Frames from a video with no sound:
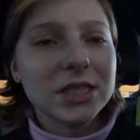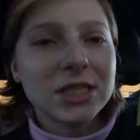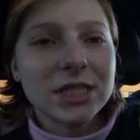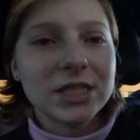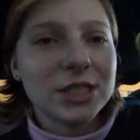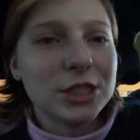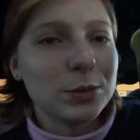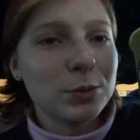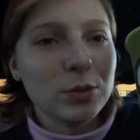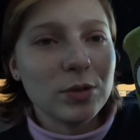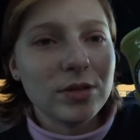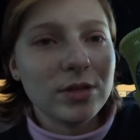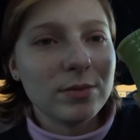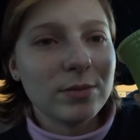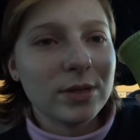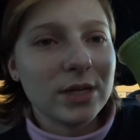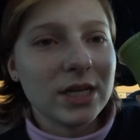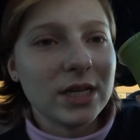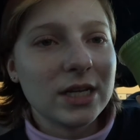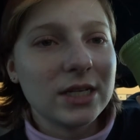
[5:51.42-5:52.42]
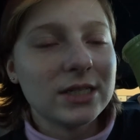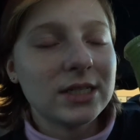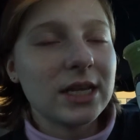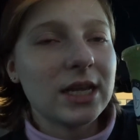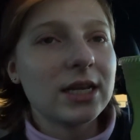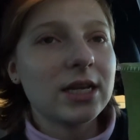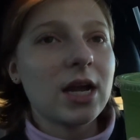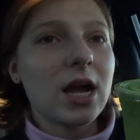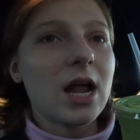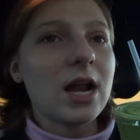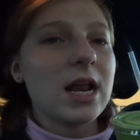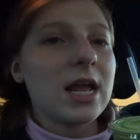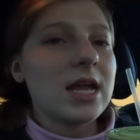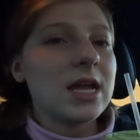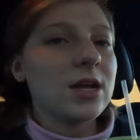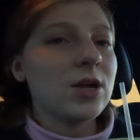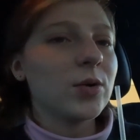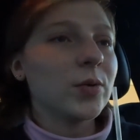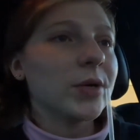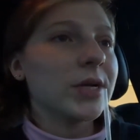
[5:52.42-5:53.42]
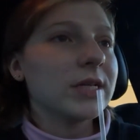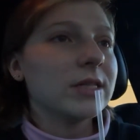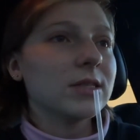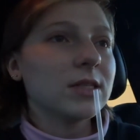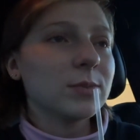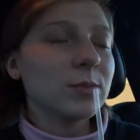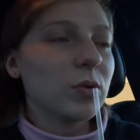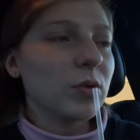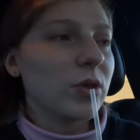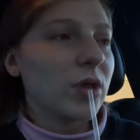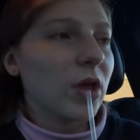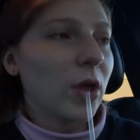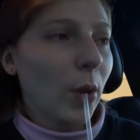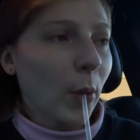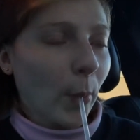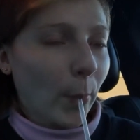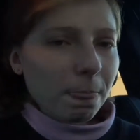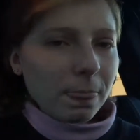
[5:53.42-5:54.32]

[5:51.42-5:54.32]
this smoothie place and got a green smoothie.